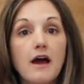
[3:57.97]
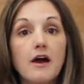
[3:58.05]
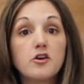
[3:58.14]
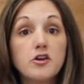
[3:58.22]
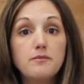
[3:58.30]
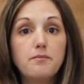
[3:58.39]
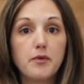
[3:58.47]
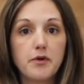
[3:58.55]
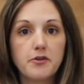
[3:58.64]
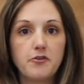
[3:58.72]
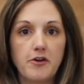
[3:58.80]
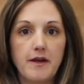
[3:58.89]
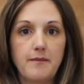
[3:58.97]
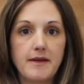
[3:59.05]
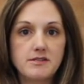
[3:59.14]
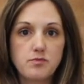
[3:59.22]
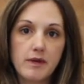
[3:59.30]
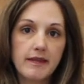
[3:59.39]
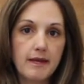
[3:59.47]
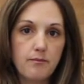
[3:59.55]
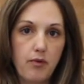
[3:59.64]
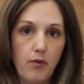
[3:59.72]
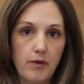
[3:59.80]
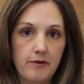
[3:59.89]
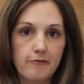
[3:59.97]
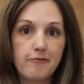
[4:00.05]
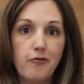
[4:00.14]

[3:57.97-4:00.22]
a good board cream is really important